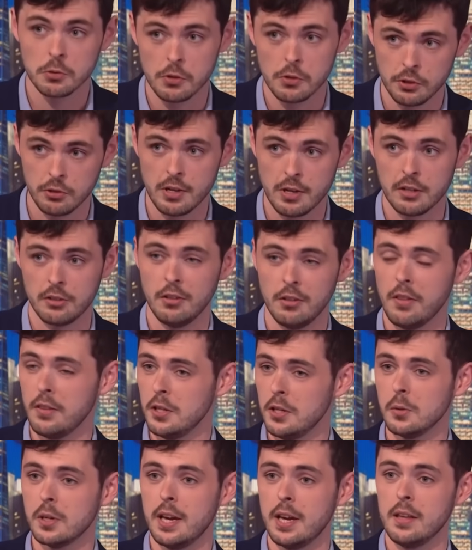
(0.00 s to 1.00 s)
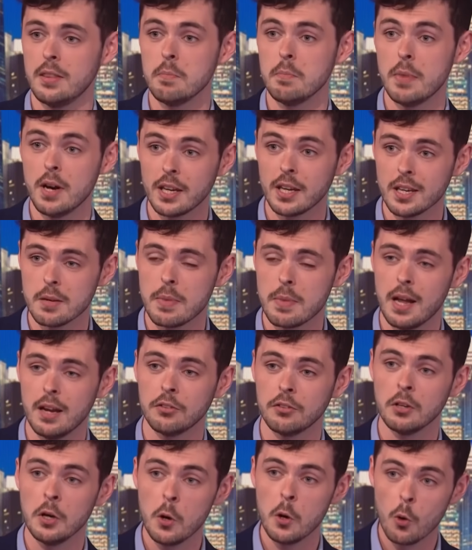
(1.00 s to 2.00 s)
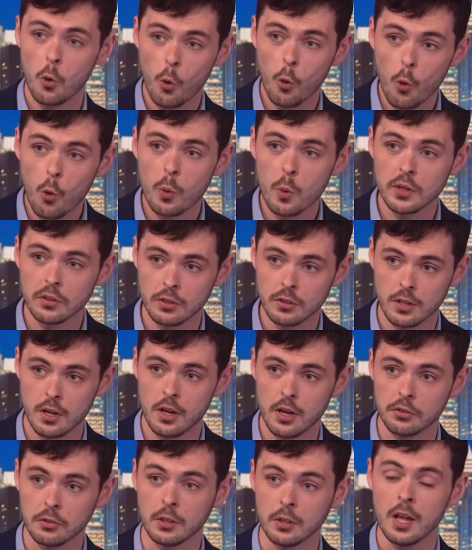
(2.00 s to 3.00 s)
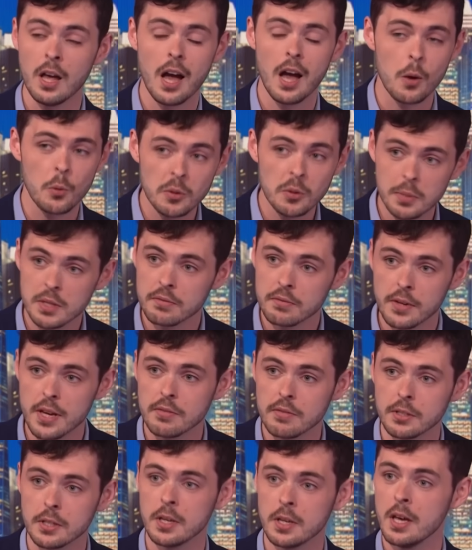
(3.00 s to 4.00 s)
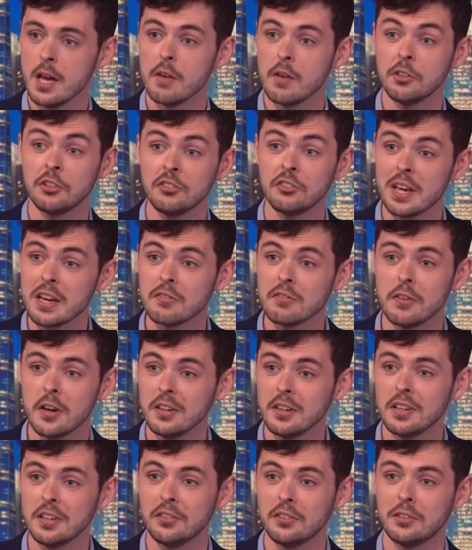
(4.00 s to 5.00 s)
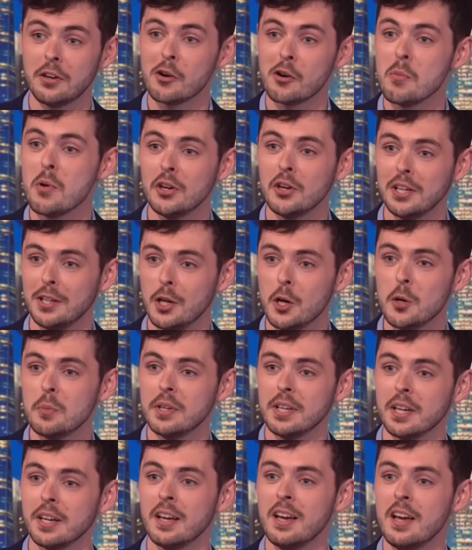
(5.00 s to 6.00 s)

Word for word: tourist attraction in the UK than Buckingham Palace or Windsor Castle. Mm. I wouldn't be in favour of a state-funded ceremonial when opening. When was the